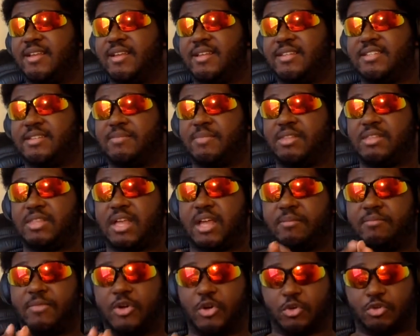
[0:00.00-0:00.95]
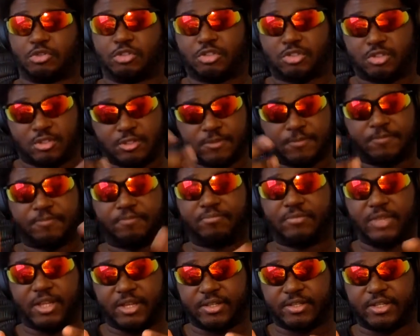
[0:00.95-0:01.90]
Something that most
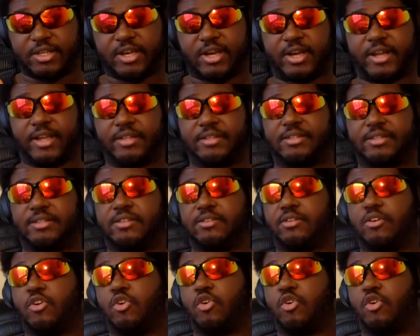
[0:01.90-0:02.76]
isekais